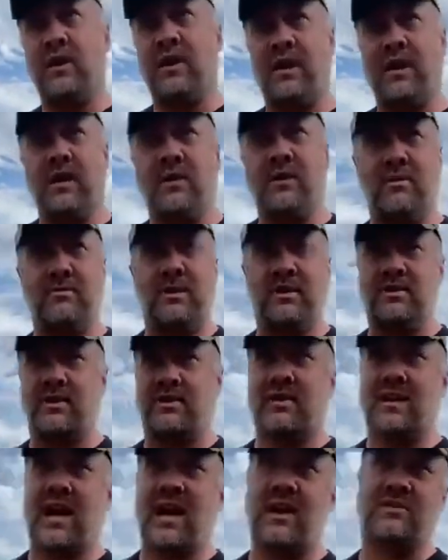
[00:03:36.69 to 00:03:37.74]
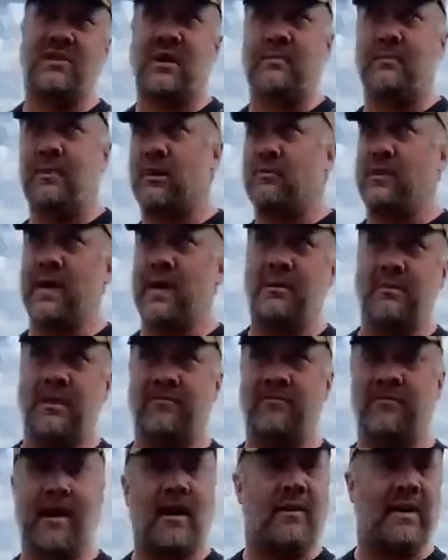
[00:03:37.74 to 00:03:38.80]
again, could be just guys coming out randomly
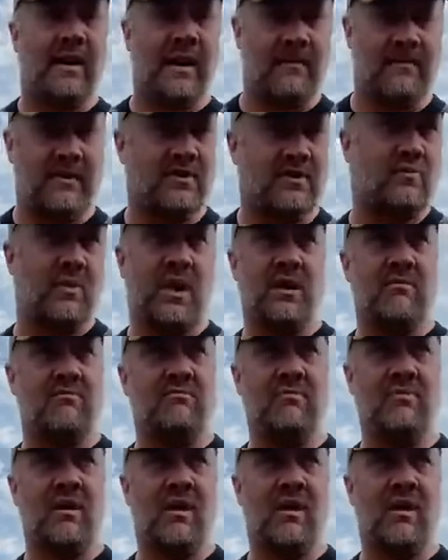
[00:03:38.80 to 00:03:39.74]
firing out this way,